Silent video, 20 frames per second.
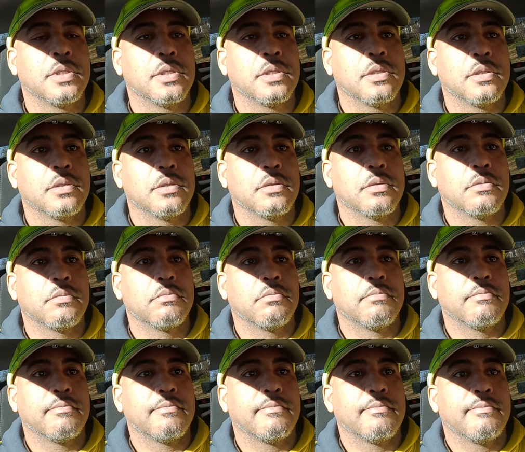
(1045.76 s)

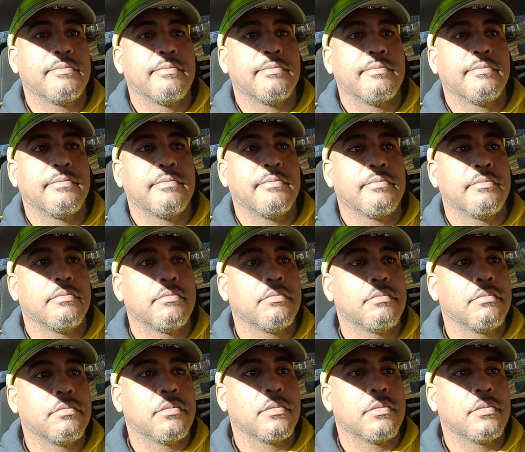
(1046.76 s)
(no one is talking)